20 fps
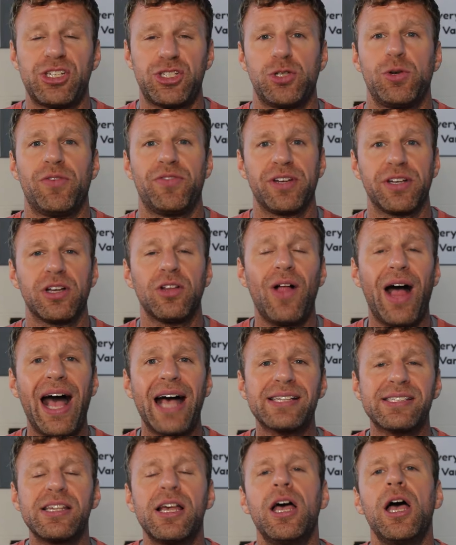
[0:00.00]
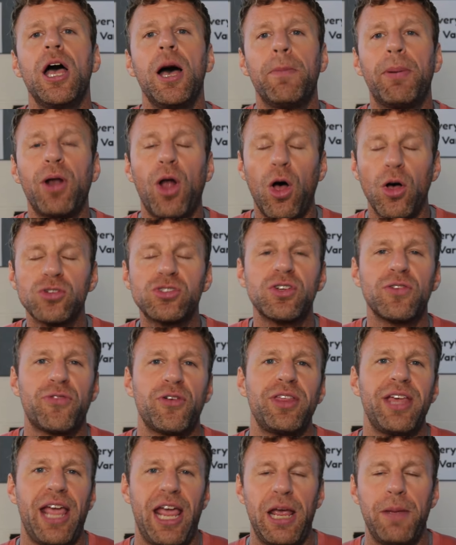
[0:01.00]
that you have in class, but also
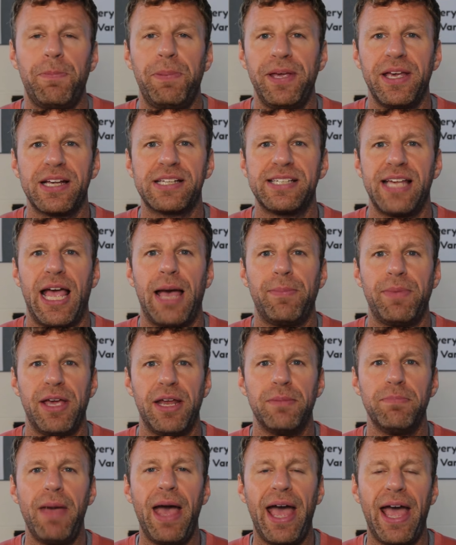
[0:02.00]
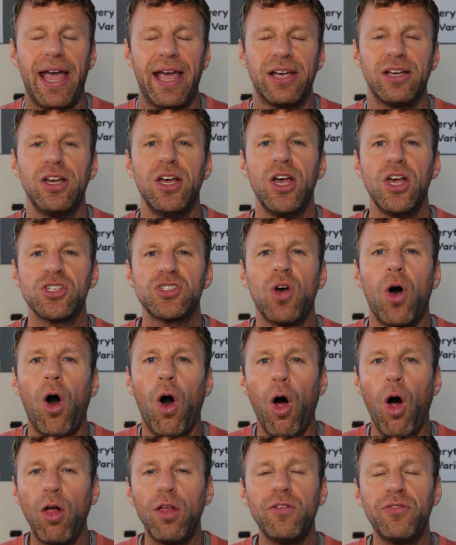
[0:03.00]
for the AP exam in May. So
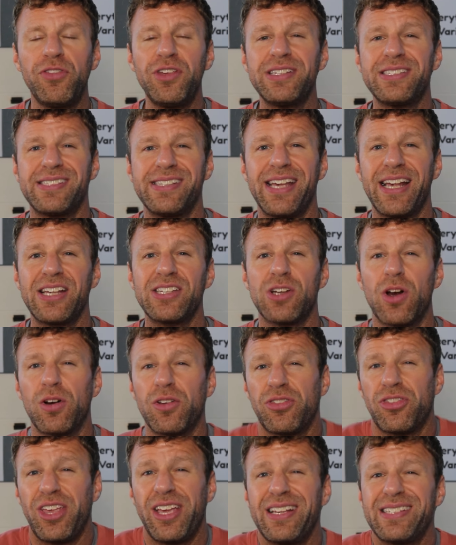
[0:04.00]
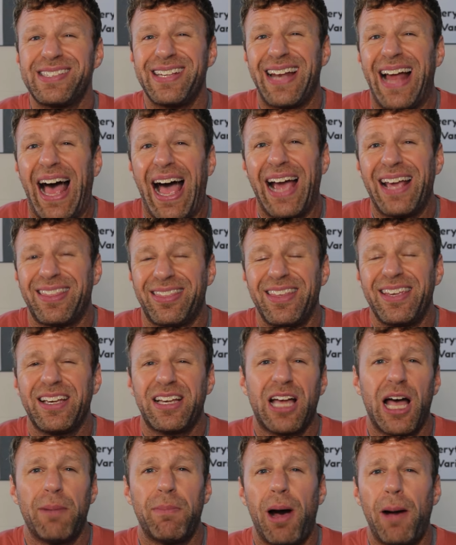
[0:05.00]
all of these things are things that I
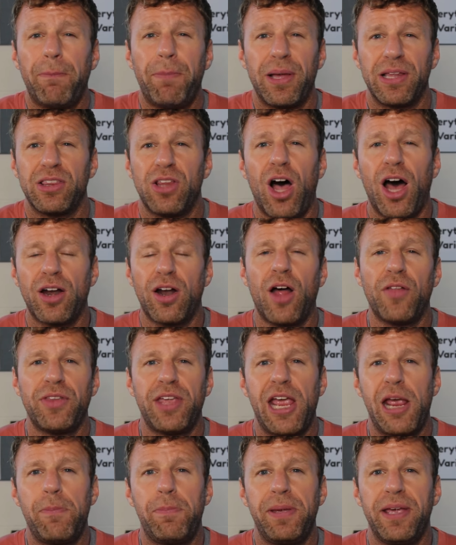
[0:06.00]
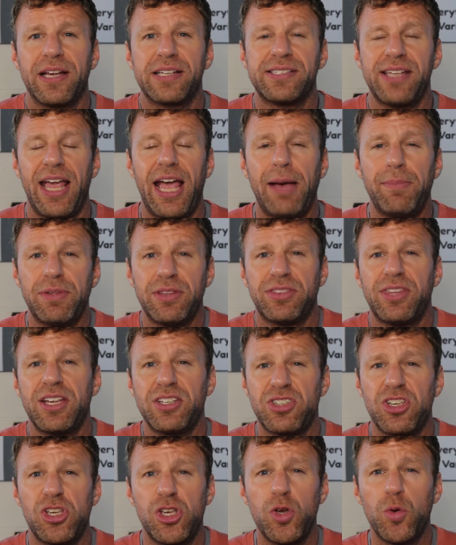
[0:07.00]
think come up a lot on the AP exam and
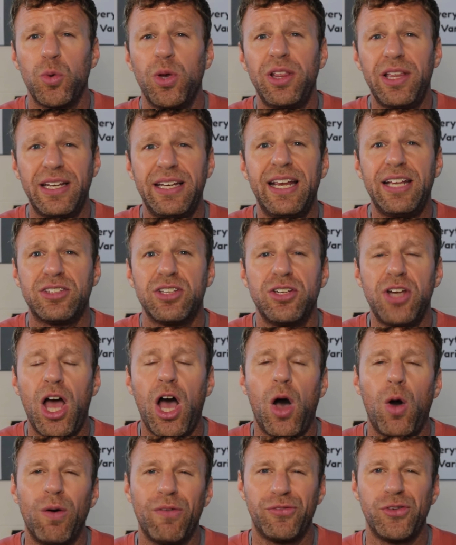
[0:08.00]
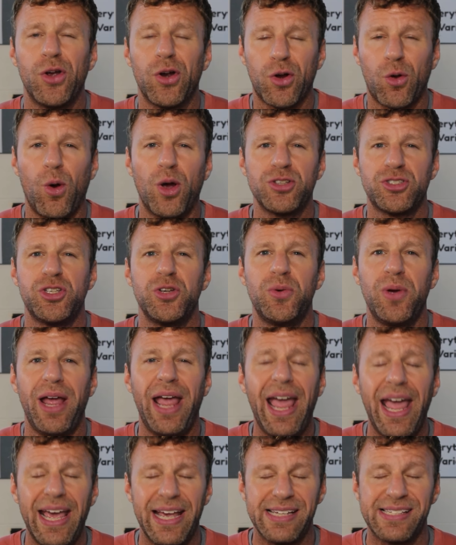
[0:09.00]
things that you really need to know if you're going to
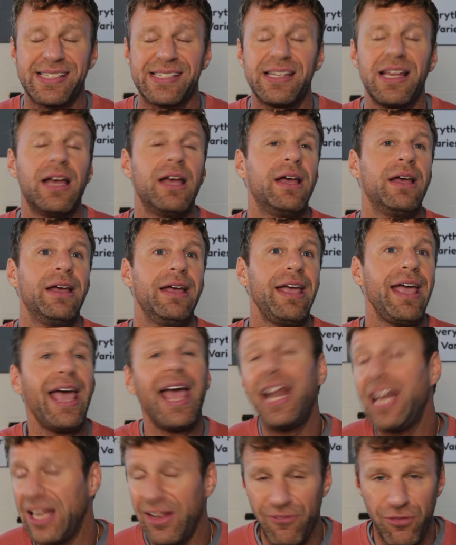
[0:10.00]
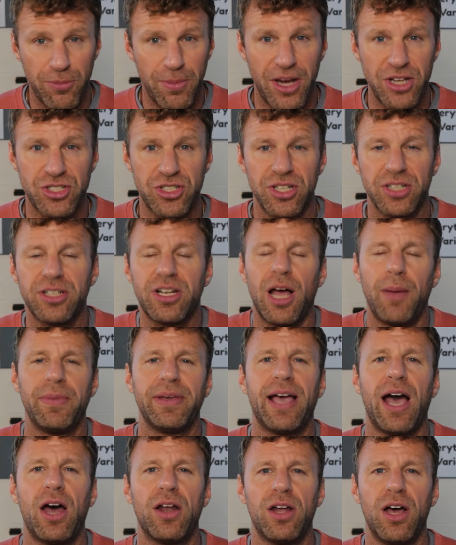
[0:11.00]
ace any information
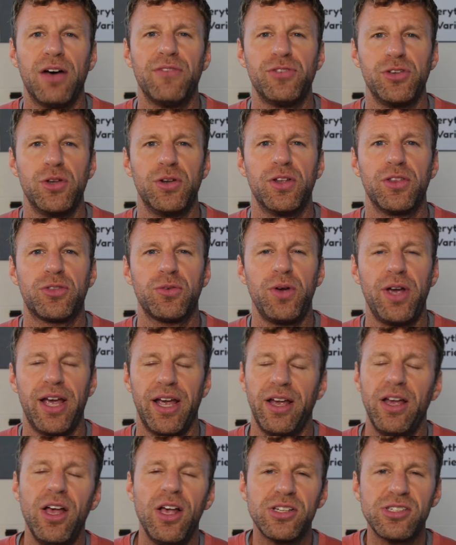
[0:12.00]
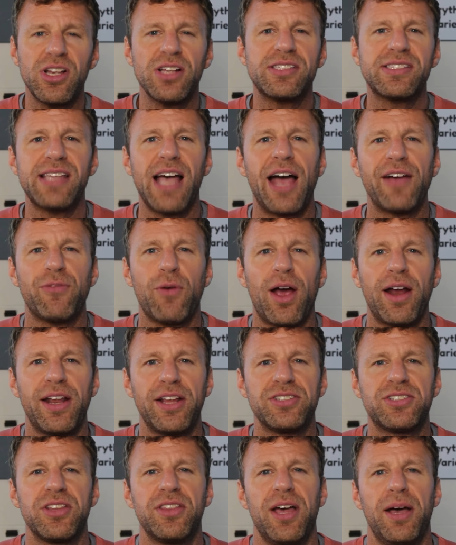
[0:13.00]
coming out of Unit 3. So let's dive right
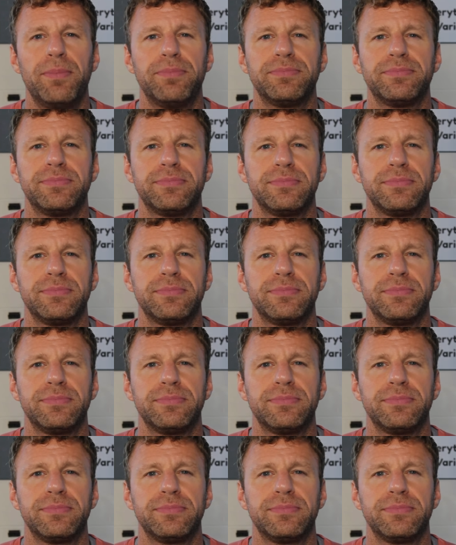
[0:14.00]
into them.